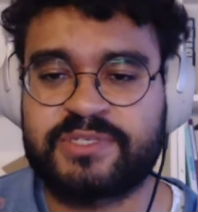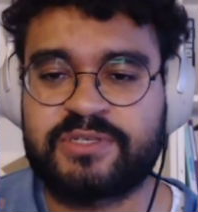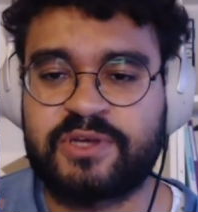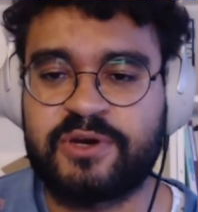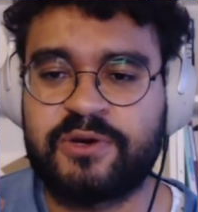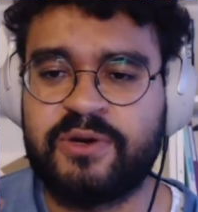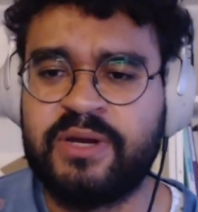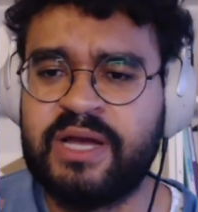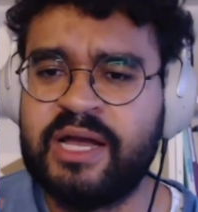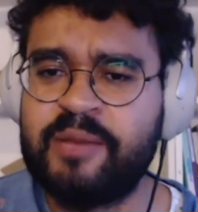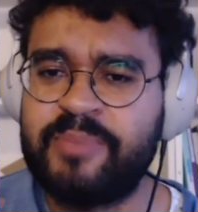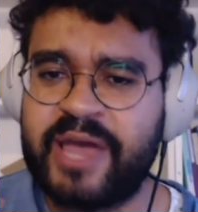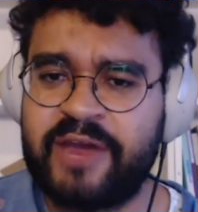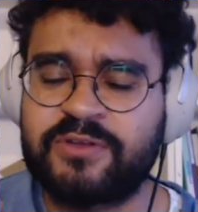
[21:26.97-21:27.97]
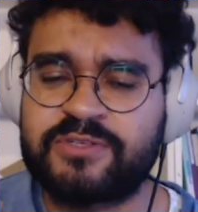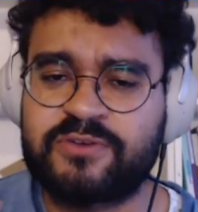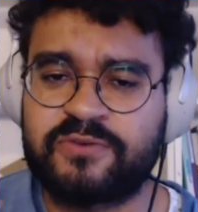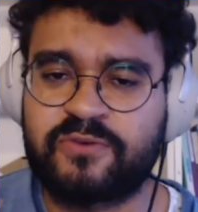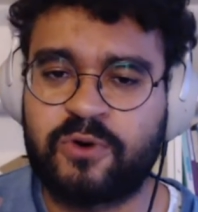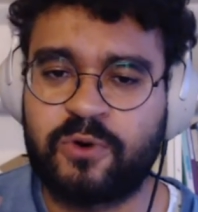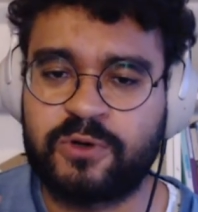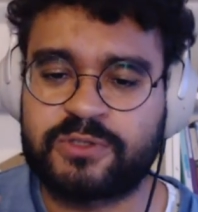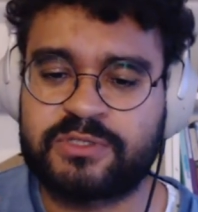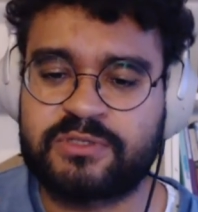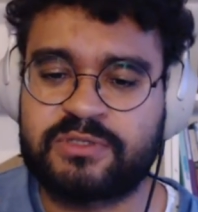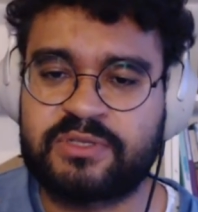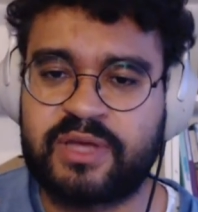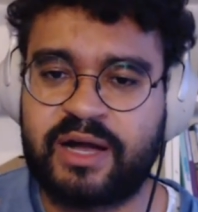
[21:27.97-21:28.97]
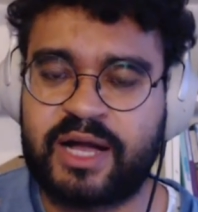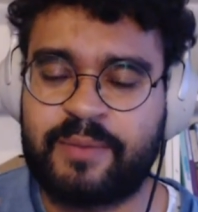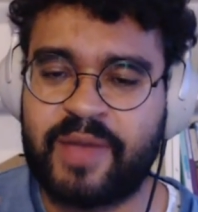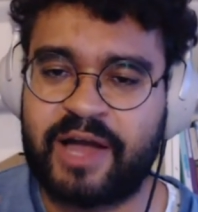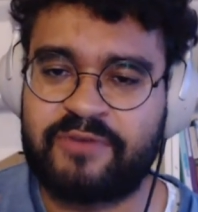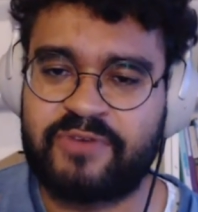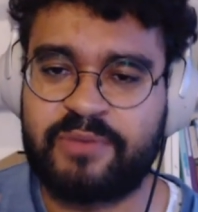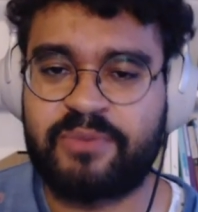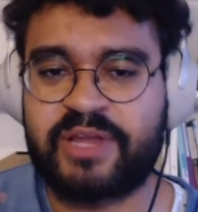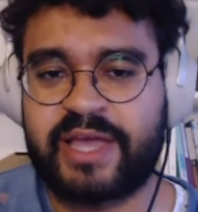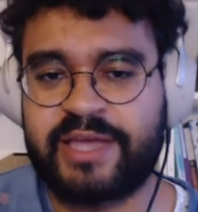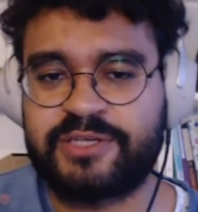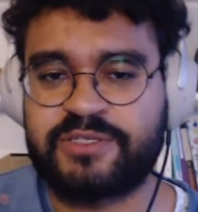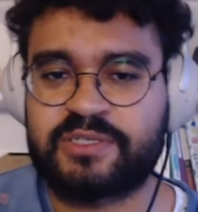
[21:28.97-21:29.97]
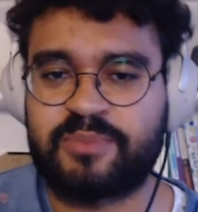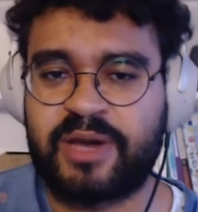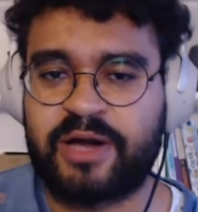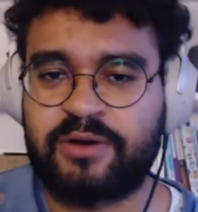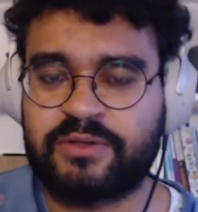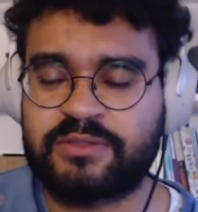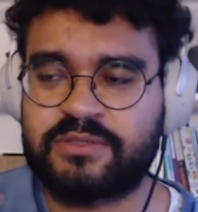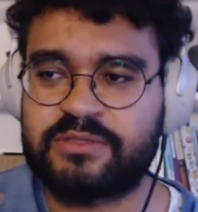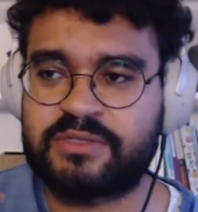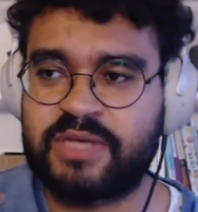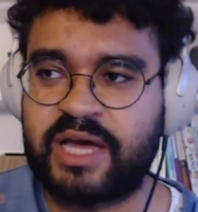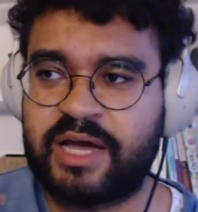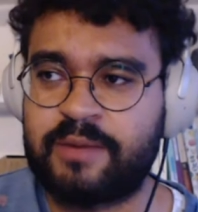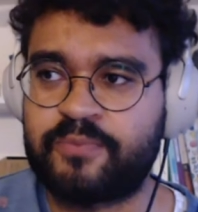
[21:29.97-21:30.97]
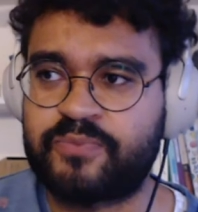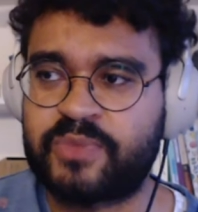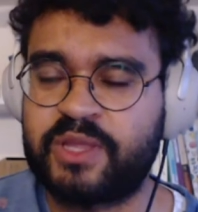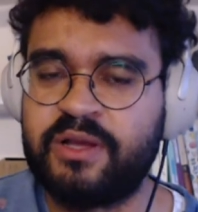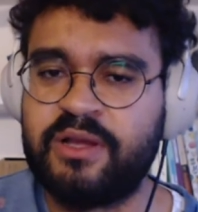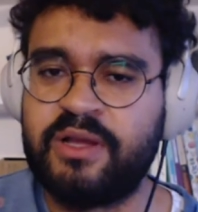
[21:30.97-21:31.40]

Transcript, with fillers: So parents, of course, um, have implications about um,